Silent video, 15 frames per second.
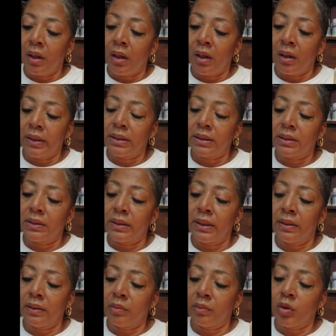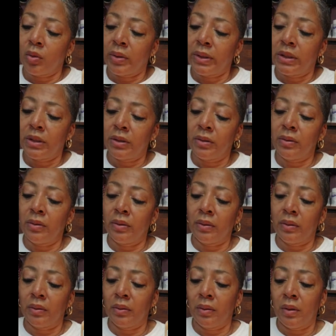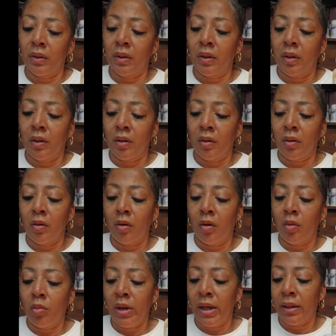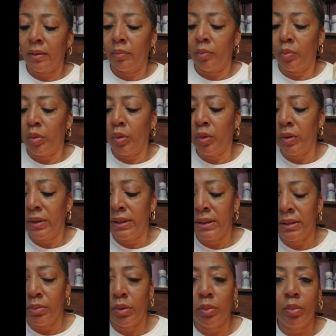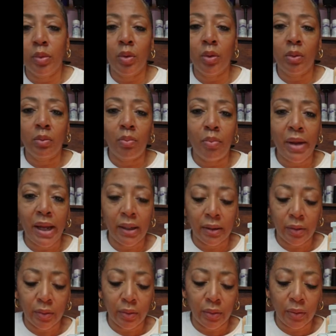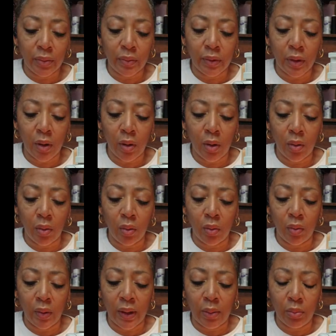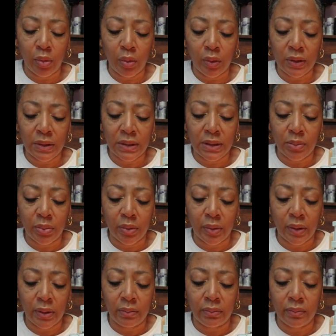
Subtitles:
All right, so now I'm going to go back, pull this zipper pull back through the hole and pull the zipper up.